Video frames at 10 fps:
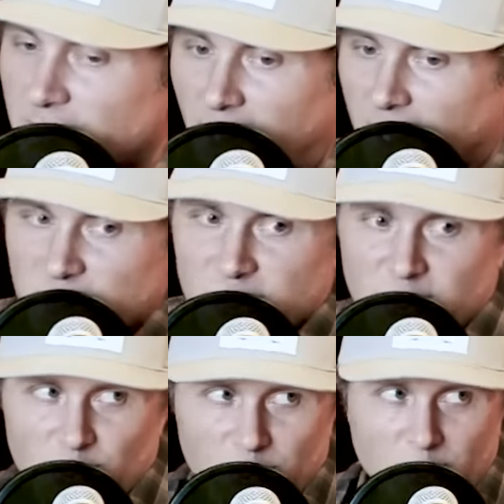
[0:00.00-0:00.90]
not just
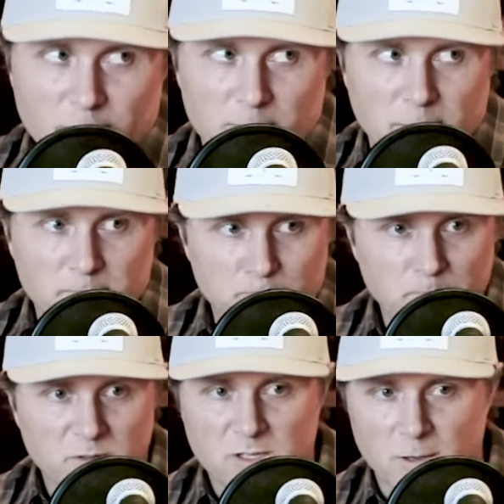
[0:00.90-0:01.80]
a little bit, but
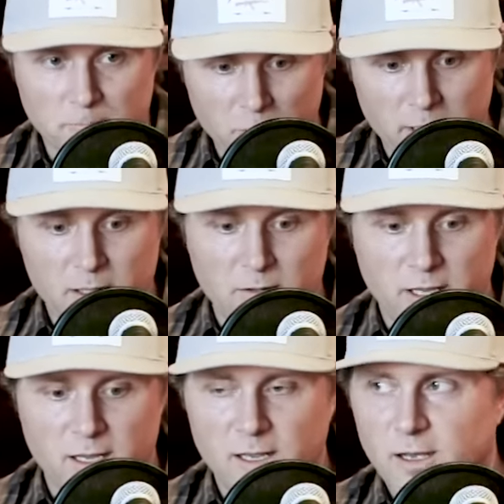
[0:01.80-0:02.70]

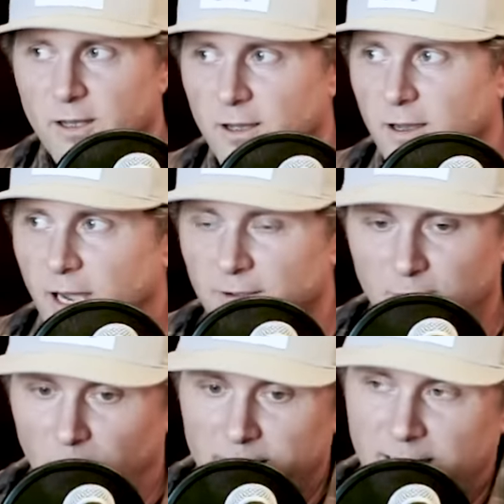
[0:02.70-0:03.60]
completely I, I
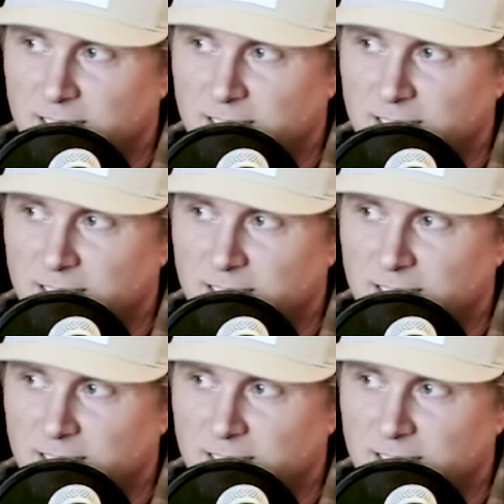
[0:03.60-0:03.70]
felt like